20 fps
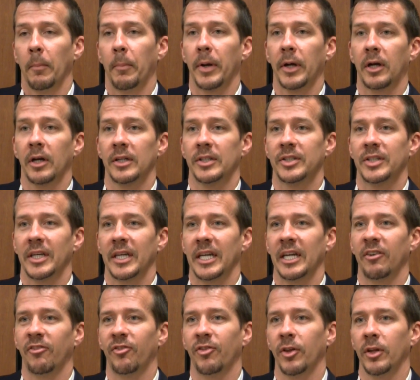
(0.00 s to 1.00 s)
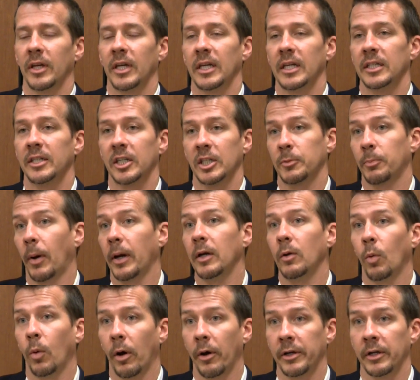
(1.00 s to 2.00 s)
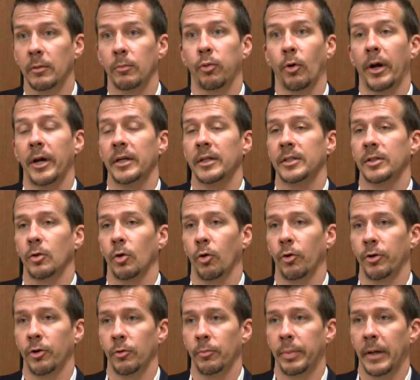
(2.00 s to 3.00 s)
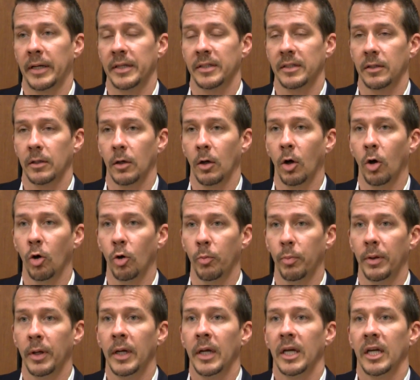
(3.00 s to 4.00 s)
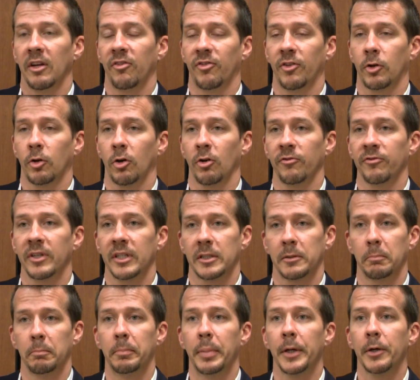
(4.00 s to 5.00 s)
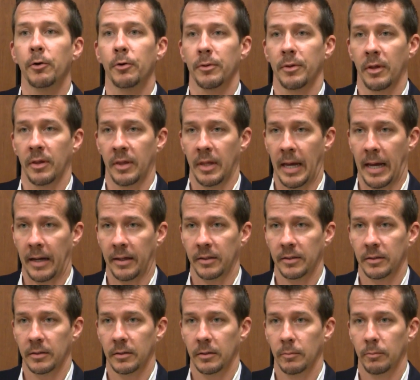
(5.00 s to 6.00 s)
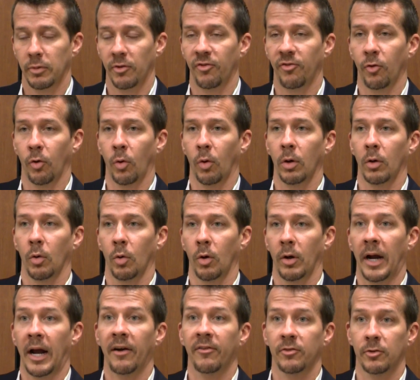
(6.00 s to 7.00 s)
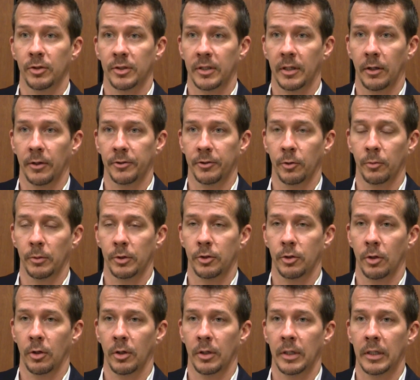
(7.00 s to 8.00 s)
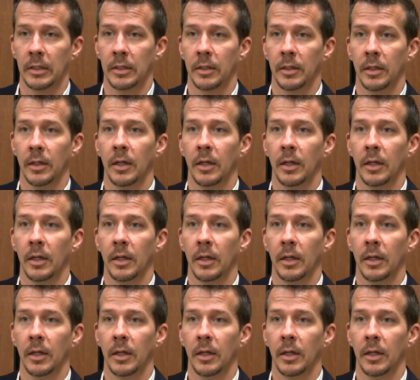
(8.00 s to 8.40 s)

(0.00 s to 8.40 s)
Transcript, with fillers: Because if the, despite wearing a brace or your best hope, if the curve gets bigger than that, before or after skeletal maturity,